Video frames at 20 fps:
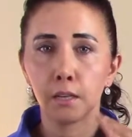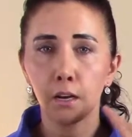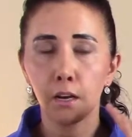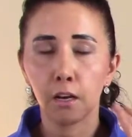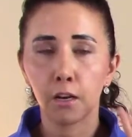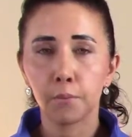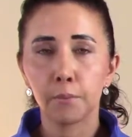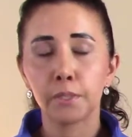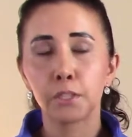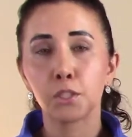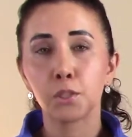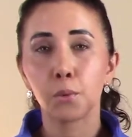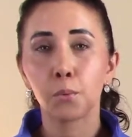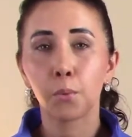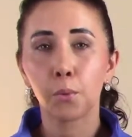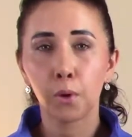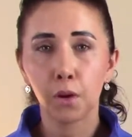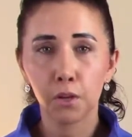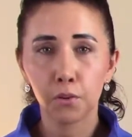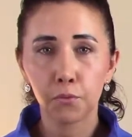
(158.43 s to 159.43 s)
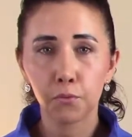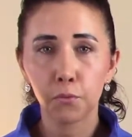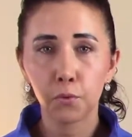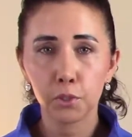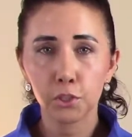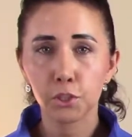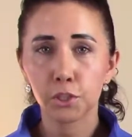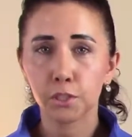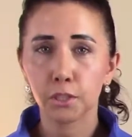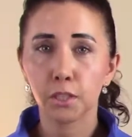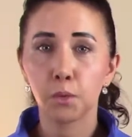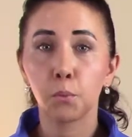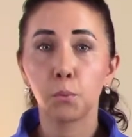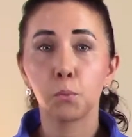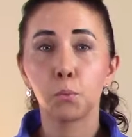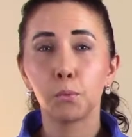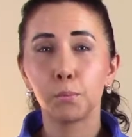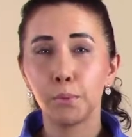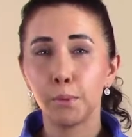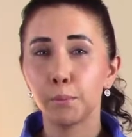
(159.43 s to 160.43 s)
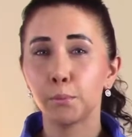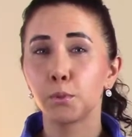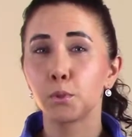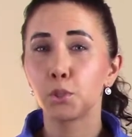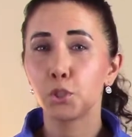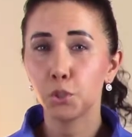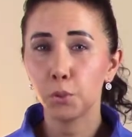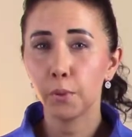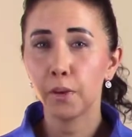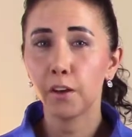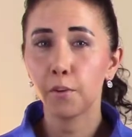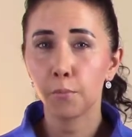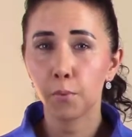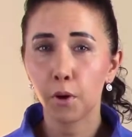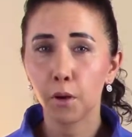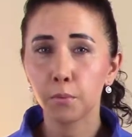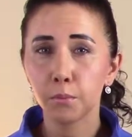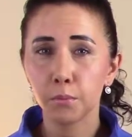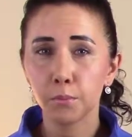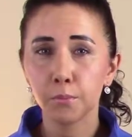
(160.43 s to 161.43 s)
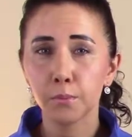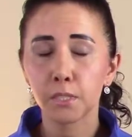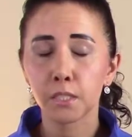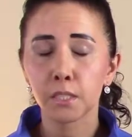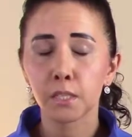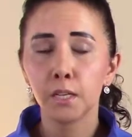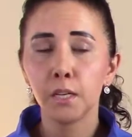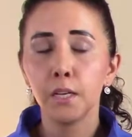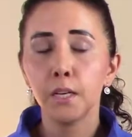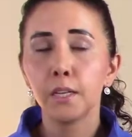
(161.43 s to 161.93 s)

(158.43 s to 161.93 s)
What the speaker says: And so unfortunately, when wood people do have problems,